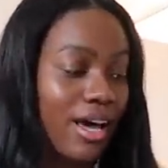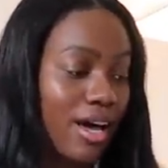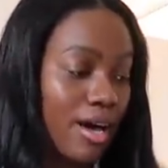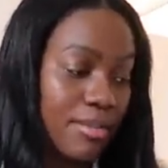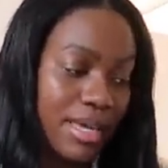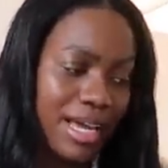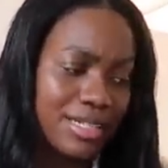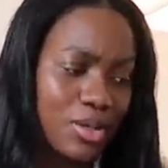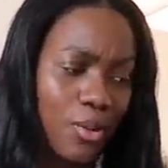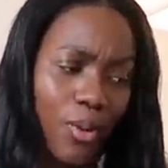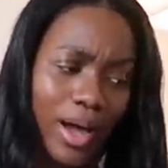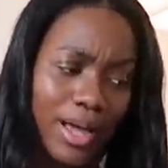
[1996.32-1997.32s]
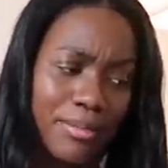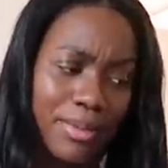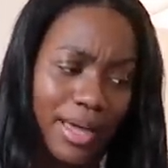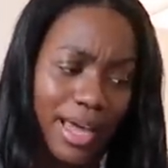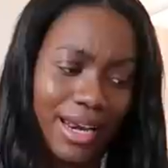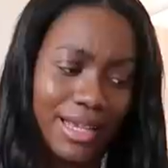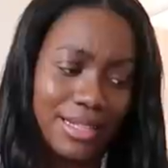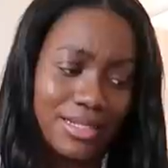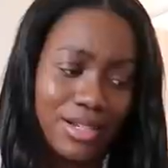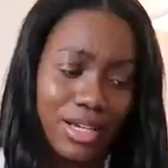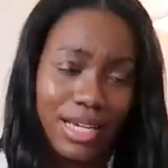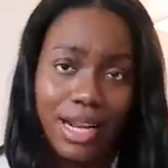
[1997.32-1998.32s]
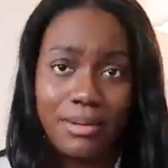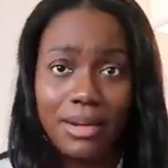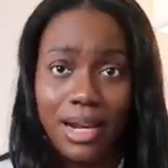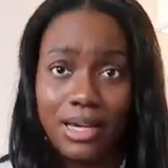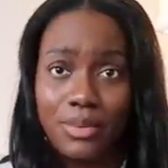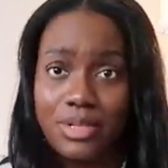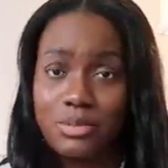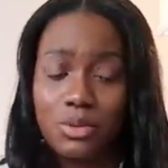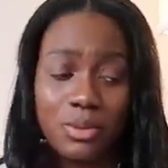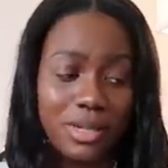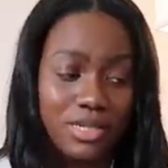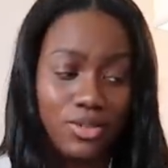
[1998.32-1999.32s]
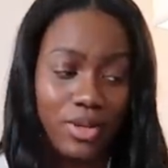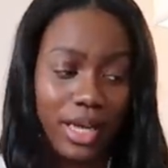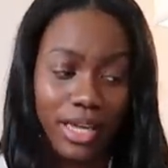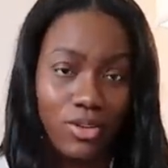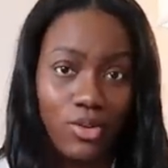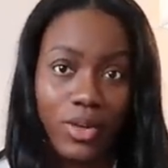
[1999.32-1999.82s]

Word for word: Um, he had quite a bit, and he's looking at me like he wants more, but he's not getting, you're